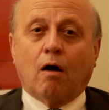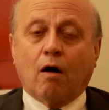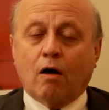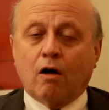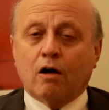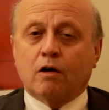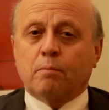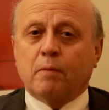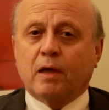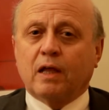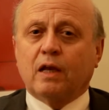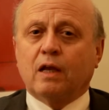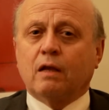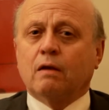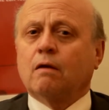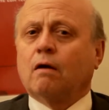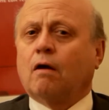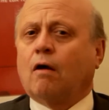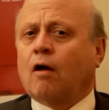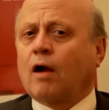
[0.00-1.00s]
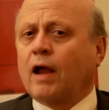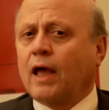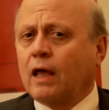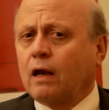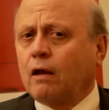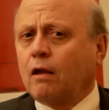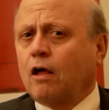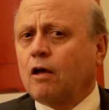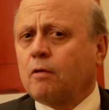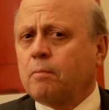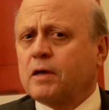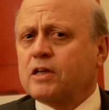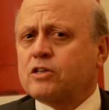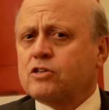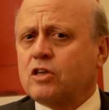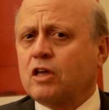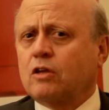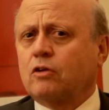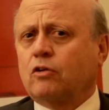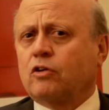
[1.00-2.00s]
augmenting our analog
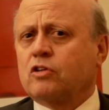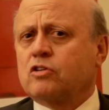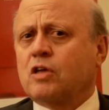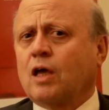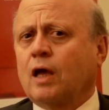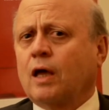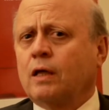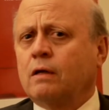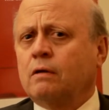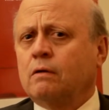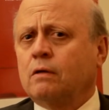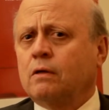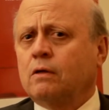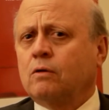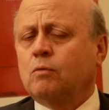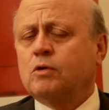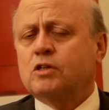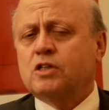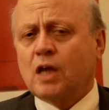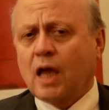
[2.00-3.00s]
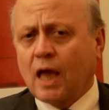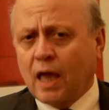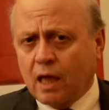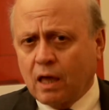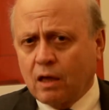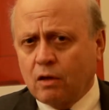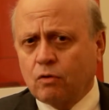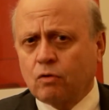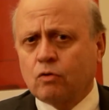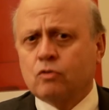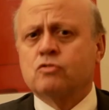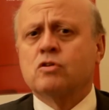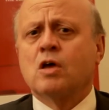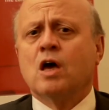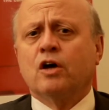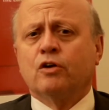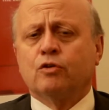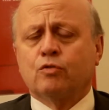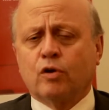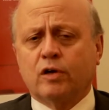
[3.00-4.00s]
mixed signal design, which handles
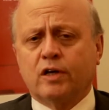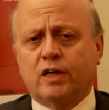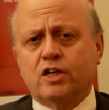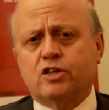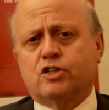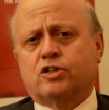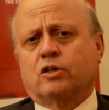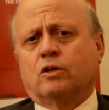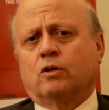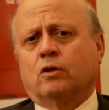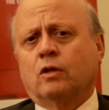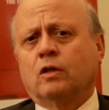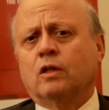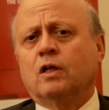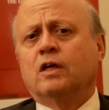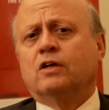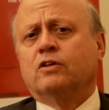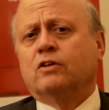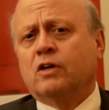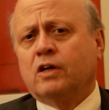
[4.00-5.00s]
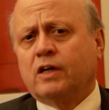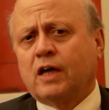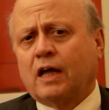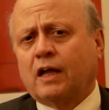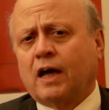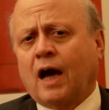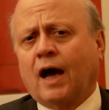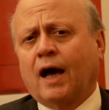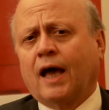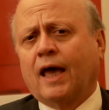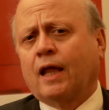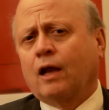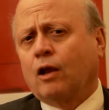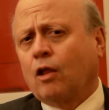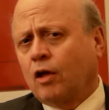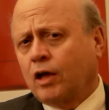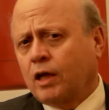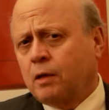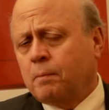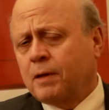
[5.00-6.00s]
traditional
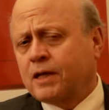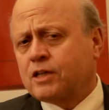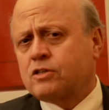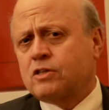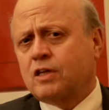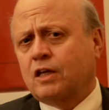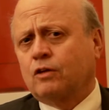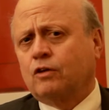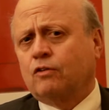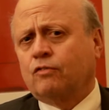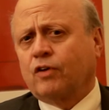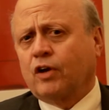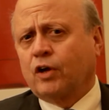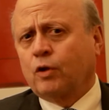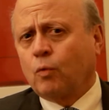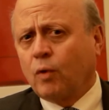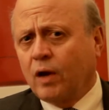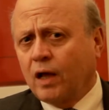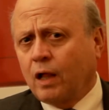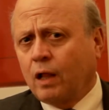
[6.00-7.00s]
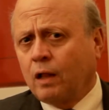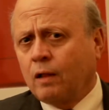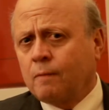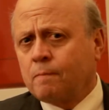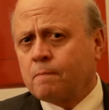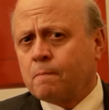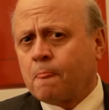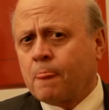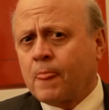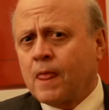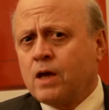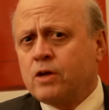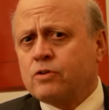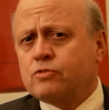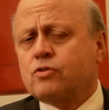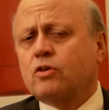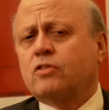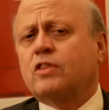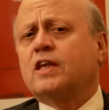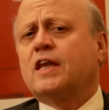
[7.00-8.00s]
analog and mixed signal very well,
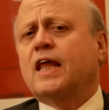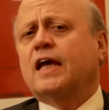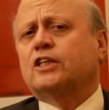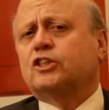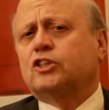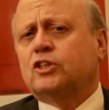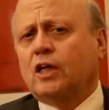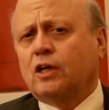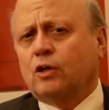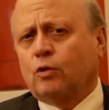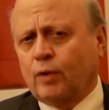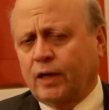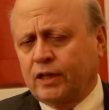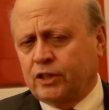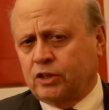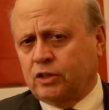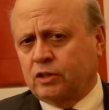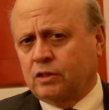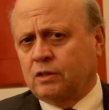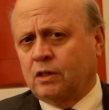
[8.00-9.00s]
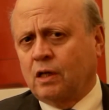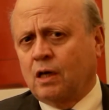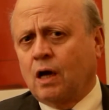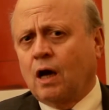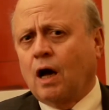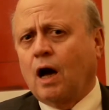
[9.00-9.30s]
to the next generation,